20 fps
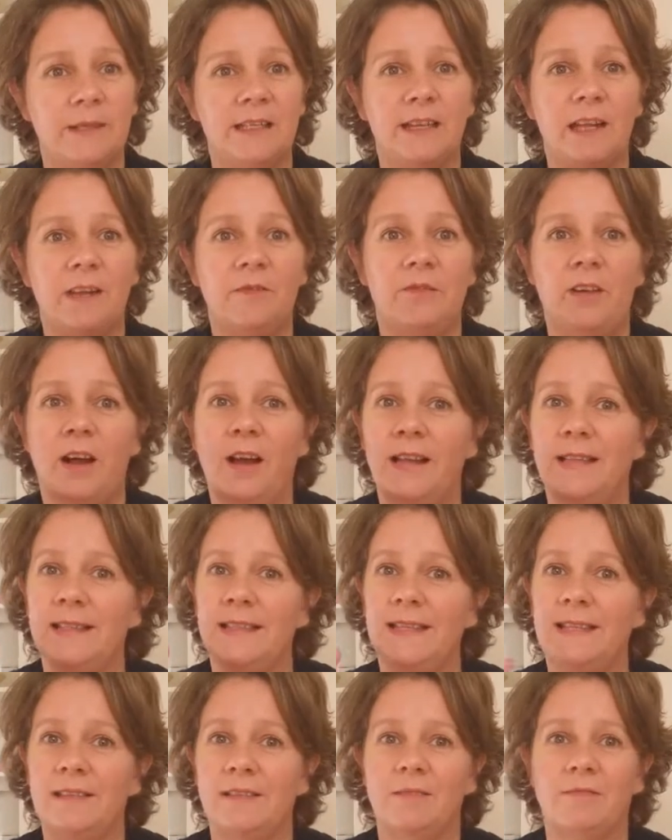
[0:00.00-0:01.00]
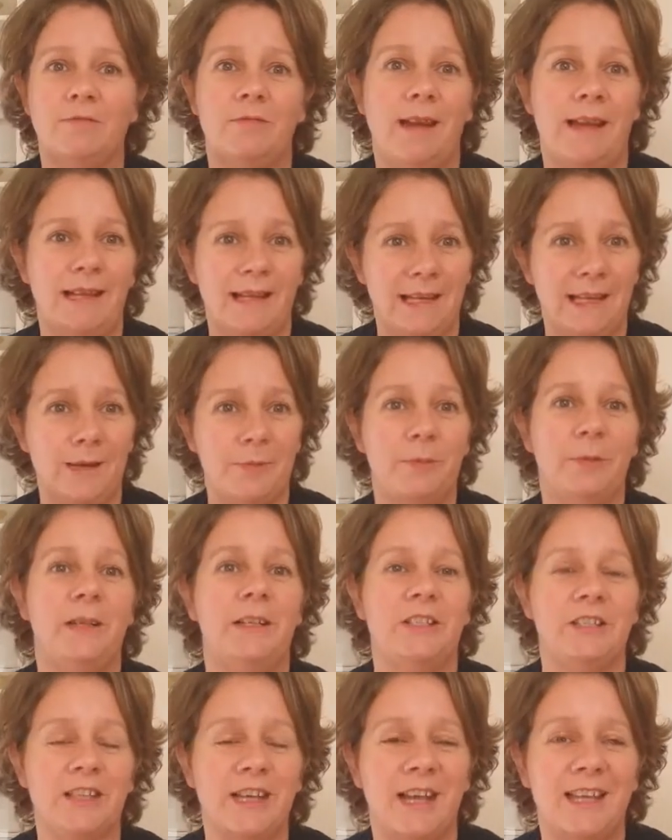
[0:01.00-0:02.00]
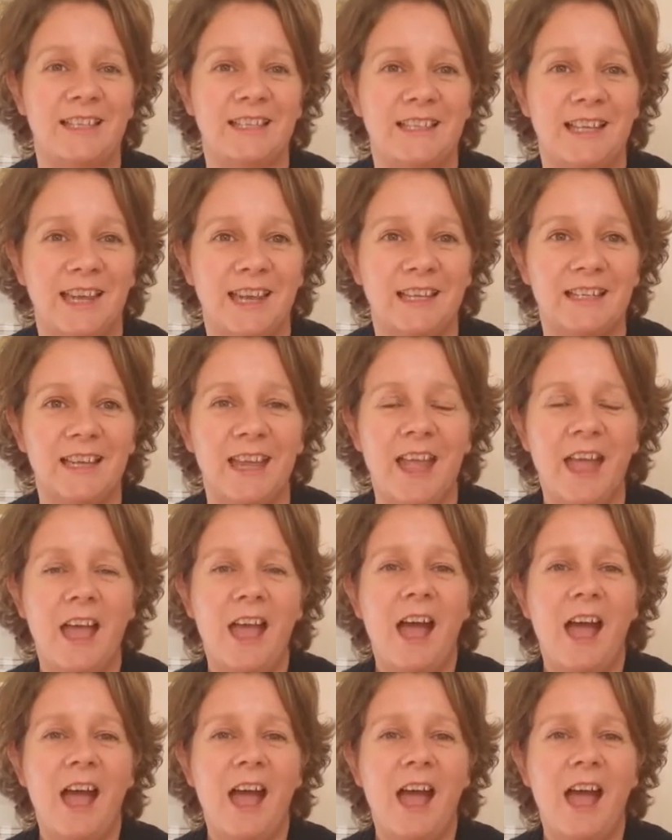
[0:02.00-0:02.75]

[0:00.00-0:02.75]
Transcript: and advice is greatly appreciated.